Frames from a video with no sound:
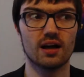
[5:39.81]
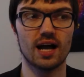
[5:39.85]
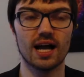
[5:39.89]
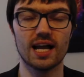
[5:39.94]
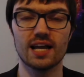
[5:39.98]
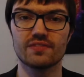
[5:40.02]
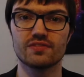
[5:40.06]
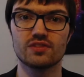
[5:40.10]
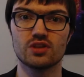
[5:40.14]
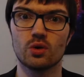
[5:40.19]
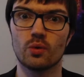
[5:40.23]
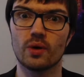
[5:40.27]
I
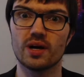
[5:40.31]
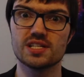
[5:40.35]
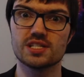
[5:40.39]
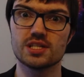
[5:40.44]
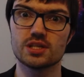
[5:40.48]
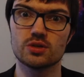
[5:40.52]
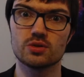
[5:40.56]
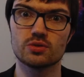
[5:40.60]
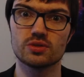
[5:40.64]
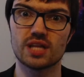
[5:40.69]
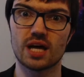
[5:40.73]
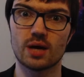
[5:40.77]
have no idea
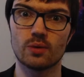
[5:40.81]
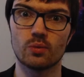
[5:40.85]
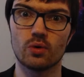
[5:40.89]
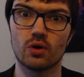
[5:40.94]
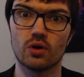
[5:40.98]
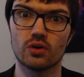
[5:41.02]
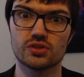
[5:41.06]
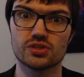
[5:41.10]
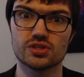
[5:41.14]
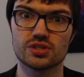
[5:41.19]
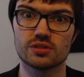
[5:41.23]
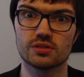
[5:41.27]
who that
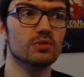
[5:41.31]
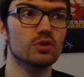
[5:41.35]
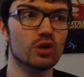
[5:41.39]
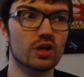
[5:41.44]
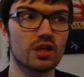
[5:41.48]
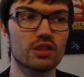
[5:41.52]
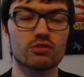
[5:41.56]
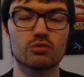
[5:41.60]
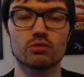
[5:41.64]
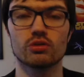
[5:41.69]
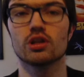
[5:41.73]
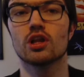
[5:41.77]
was.
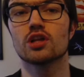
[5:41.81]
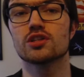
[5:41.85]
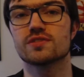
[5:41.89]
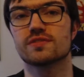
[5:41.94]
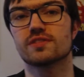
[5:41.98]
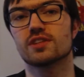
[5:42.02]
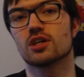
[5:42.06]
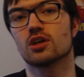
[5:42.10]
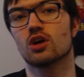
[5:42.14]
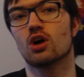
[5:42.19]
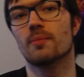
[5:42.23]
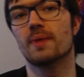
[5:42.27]
Looking through a lot of
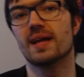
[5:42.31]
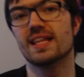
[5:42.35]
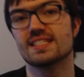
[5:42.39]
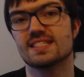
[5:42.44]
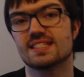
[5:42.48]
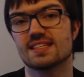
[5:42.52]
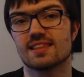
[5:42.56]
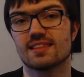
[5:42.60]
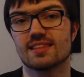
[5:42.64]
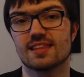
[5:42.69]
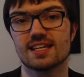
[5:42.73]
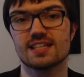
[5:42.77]
the comments
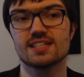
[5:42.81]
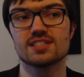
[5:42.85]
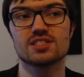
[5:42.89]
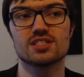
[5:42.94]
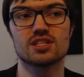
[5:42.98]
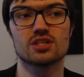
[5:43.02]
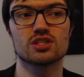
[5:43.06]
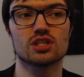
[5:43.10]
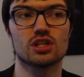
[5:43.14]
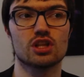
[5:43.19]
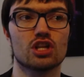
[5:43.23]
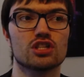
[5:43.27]
and things,
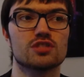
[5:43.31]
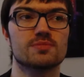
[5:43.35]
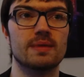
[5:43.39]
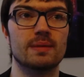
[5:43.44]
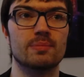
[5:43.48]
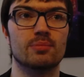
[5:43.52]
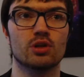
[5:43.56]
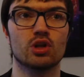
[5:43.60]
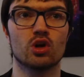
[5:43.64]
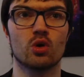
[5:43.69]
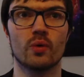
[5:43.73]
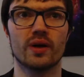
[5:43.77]
there's a lot of
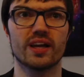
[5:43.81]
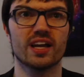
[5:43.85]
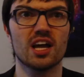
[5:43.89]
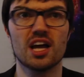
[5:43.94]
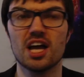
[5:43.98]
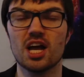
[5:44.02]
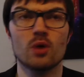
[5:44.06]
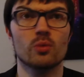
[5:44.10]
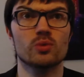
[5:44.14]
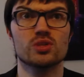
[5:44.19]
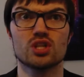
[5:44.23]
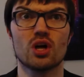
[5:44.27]
people going,
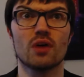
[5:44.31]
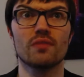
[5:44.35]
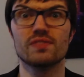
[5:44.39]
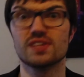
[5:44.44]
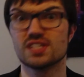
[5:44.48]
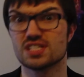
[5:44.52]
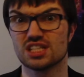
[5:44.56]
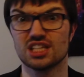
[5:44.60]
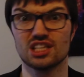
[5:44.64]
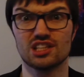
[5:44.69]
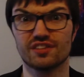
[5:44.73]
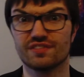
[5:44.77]
it was
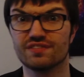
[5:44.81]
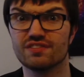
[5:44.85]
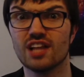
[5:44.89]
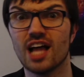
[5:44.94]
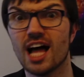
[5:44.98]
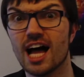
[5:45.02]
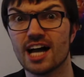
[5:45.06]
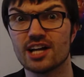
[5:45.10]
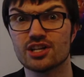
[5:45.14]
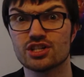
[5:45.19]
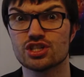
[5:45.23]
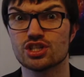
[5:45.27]
obviously the
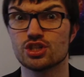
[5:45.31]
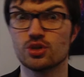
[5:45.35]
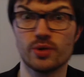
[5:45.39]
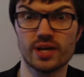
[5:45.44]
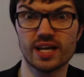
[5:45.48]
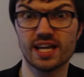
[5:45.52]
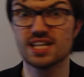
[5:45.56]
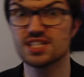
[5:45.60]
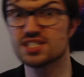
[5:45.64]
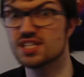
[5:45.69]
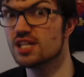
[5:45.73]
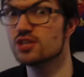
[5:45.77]
Flash doing
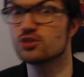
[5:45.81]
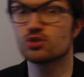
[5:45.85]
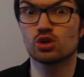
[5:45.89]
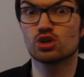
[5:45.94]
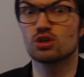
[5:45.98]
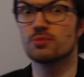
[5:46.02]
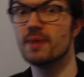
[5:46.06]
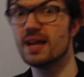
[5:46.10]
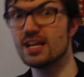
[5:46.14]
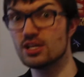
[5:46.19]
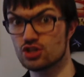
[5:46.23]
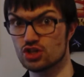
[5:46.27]
his
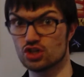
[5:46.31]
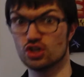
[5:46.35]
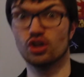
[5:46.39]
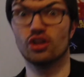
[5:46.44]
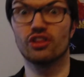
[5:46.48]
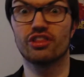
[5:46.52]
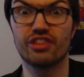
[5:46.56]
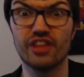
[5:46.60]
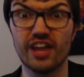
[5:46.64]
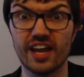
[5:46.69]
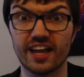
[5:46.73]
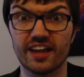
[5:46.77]
interdimensional
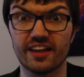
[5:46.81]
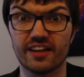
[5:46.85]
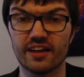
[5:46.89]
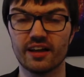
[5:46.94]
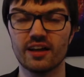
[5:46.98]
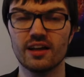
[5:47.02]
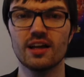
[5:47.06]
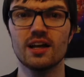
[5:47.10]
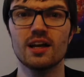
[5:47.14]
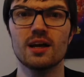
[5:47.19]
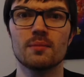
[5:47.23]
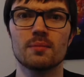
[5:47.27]
thing.
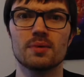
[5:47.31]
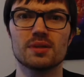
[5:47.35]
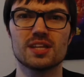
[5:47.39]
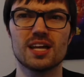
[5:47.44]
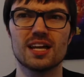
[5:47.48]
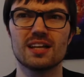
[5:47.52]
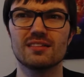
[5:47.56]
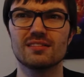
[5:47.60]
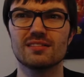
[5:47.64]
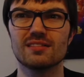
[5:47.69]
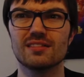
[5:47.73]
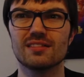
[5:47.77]
But
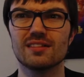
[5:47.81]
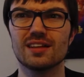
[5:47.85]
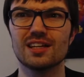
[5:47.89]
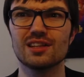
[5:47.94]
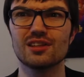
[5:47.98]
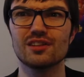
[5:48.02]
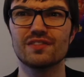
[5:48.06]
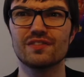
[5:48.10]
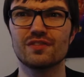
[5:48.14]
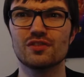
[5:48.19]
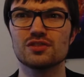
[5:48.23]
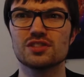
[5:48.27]
then, in
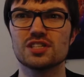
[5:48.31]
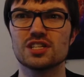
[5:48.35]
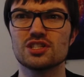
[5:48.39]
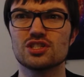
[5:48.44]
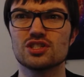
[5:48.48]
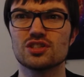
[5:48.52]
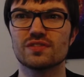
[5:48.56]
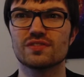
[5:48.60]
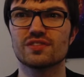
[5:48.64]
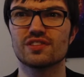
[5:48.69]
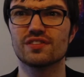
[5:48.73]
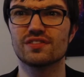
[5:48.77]
the footage
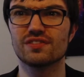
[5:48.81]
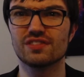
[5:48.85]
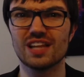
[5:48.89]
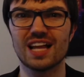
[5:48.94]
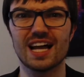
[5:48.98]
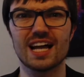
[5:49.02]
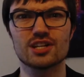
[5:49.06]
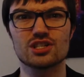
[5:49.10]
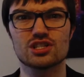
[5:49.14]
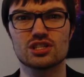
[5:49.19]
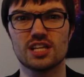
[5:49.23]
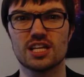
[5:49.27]
of the
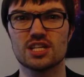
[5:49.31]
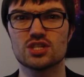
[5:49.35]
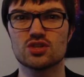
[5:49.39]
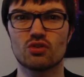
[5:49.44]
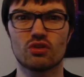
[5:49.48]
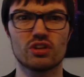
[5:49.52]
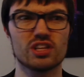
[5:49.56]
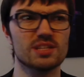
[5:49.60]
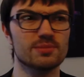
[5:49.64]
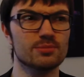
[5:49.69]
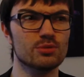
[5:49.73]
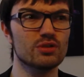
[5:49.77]
Flash later
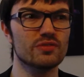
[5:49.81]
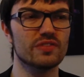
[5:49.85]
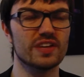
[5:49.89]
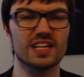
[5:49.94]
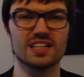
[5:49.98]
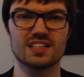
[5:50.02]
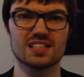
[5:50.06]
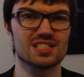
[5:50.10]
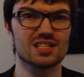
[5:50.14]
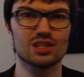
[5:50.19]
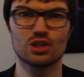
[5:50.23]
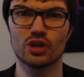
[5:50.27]
on in the movie, it
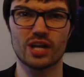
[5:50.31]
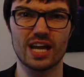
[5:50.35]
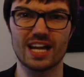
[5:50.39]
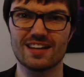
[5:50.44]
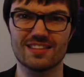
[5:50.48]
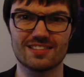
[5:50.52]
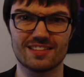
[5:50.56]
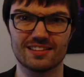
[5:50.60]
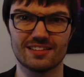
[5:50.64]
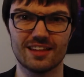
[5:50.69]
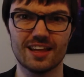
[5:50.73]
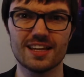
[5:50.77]
doesn't look
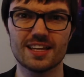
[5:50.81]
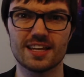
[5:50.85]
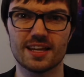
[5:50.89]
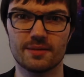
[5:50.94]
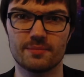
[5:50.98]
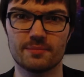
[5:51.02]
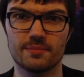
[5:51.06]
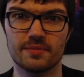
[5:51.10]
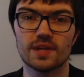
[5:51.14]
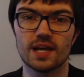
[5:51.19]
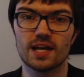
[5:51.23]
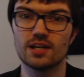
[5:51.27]
anything like
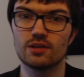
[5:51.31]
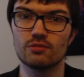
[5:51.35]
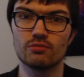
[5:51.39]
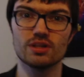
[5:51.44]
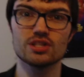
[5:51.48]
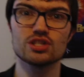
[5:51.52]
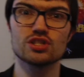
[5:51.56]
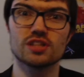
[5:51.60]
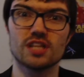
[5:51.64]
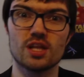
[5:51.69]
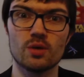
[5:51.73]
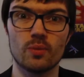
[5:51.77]
him. And
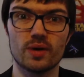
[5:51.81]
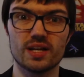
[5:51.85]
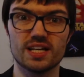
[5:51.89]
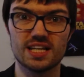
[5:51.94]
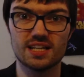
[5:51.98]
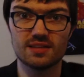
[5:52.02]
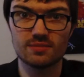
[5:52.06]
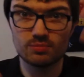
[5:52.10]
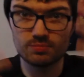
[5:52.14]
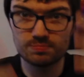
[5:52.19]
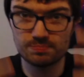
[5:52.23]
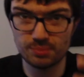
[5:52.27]
originally when
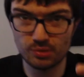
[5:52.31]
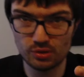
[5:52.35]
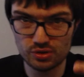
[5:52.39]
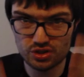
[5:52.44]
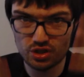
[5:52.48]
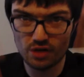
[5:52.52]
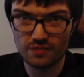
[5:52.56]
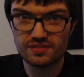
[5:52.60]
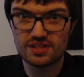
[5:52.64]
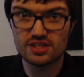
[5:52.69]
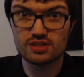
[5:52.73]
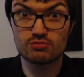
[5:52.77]
he pulls
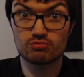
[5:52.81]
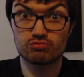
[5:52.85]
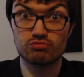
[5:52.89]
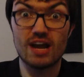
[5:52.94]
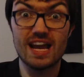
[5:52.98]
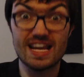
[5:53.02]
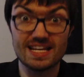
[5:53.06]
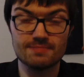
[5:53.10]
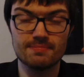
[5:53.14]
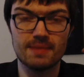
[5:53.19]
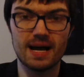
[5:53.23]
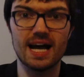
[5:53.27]
off this
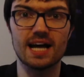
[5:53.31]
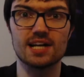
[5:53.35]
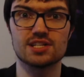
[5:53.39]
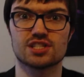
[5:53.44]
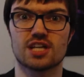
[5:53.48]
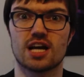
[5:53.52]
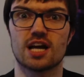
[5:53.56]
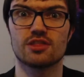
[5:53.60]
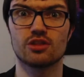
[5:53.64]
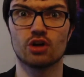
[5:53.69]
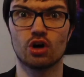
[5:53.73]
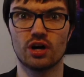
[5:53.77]
red mask,
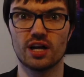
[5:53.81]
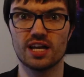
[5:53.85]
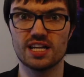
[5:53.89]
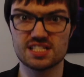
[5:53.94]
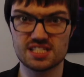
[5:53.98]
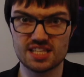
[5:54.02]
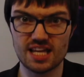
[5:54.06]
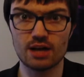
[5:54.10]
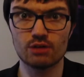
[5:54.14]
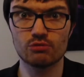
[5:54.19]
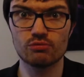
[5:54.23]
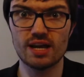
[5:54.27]
I thought, is
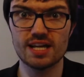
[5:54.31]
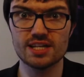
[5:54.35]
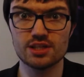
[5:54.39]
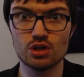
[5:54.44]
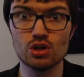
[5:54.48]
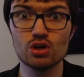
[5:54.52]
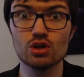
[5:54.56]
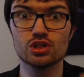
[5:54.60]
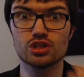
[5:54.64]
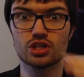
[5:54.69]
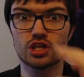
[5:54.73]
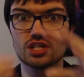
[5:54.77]
that Red
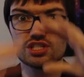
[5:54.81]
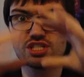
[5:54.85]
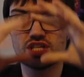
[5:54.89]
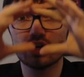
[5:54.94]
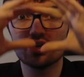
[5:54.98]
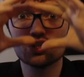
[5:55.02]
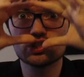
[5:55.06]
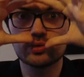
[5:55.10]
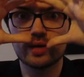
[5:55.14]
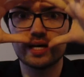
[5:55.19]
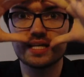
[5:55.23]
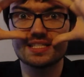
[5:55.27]
Hood? Because he
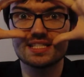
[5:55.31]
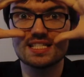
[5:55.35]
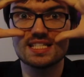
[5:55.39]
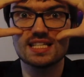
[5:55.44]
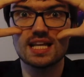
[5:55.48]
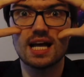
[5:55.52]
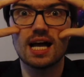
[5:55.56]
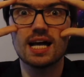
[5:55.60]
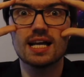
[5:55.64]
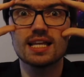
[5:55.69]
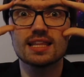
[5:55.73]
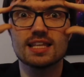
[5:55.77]
also has these
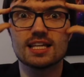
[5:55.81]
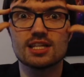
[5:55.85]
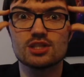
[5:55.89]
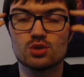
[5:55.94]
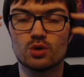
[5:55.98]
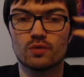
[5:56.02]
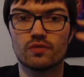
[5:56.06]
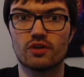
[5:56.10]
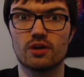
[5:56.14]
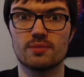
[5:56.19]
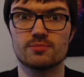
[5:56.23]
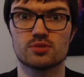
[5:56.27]
eye things
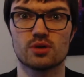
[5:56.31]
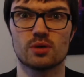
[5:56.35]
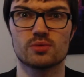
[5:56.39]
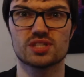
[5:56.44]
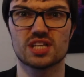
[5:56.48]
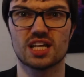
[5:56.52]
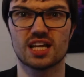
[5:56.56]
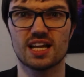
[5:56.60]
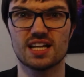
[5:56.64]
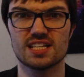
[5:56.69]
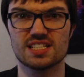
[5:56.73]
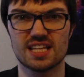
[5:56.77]
over him, so I was
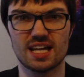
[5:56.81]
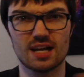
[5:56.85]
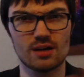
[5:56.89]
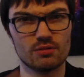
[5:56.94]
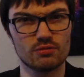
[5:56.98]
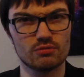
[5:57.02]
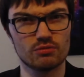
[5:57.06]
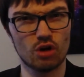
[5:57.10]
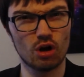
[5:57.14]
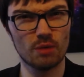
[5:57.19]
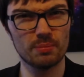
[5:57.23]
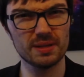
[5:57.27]
like, is that
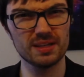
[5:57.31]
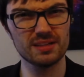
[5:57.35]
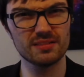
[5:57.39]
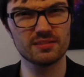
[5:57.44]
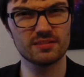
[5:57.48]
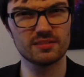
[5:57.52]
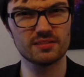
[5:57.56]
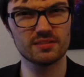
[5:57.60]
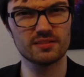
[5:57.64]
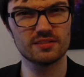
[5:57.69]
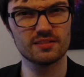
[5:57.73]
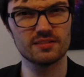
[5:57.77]
Robin?
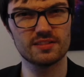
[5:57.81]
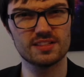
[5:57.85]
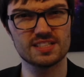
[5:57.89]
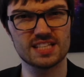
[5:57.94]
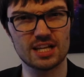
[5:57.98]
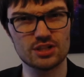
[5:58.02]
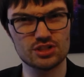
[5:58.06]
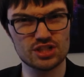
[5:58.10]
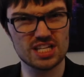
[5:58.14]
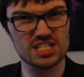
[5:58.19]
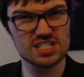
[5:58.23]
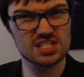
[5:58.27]
Is
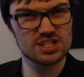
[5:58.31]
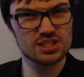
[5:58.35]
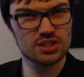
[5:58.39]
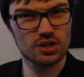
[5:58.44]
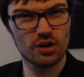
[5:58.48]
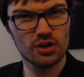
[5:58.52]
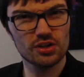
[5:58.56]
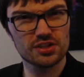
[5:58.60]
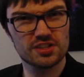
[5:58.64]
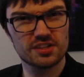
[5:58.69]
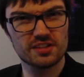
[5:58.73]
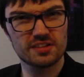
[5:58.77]
that Jason
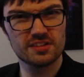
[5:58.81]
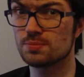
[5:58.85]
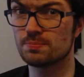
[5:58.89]
Todd?